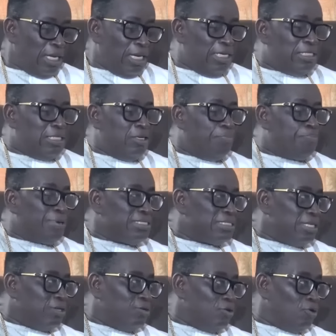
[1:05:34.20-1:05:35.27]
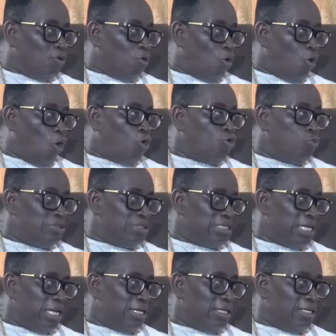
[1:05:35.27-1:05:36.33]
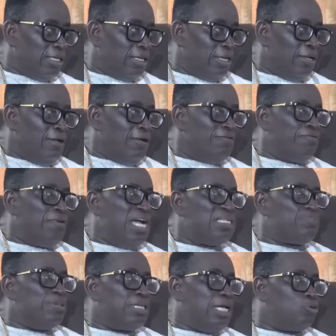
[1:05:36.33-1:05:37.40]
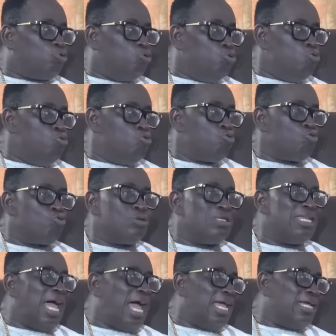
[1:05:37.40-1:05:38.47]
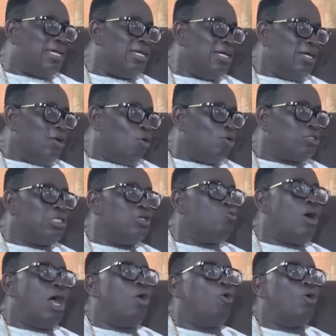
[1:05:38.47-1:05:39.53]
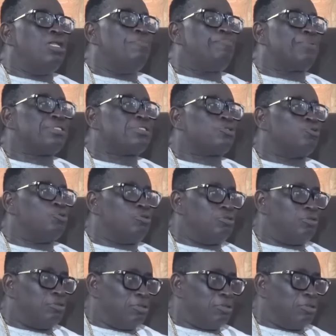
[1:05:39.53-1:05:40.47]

It in a priest, no, or no, sir. First Peter 2:9, or see, you are a holy priesthood,